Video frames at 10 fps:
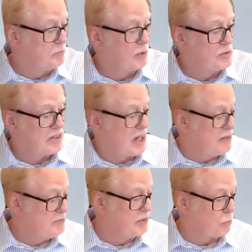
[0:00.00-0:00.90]
most
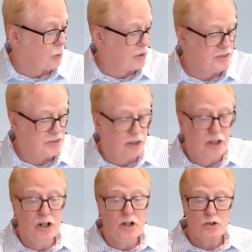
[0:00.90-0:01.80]
common words
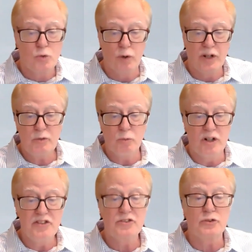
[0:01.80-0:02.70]

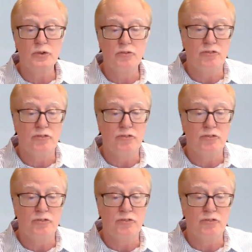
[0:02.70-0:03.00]
21 through